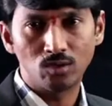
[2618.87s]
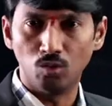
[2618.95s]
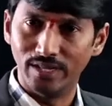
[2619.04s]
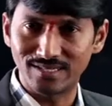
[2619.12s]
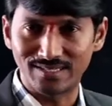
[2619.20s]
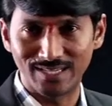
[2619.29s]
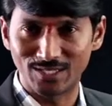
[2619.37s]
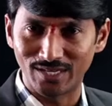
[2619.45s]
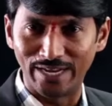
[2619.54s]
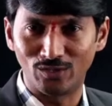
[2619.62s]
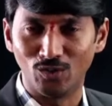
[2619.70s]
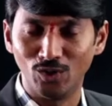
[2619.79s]
Today's
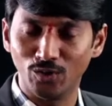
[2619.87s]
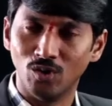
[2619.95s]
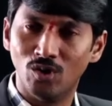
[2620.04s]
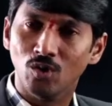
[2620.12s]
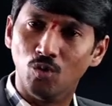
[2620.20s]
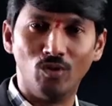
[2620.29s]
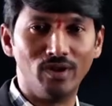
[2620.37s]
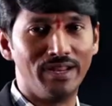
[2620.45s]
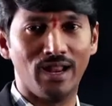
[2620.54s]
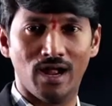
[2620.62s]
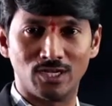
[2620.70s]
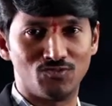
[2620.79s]
session, I told you, only
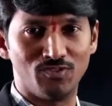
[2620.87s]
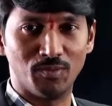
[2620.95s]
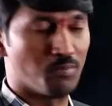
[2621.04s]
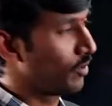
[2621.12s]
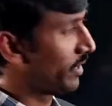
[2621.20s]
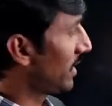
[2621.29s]
non-sweep mode.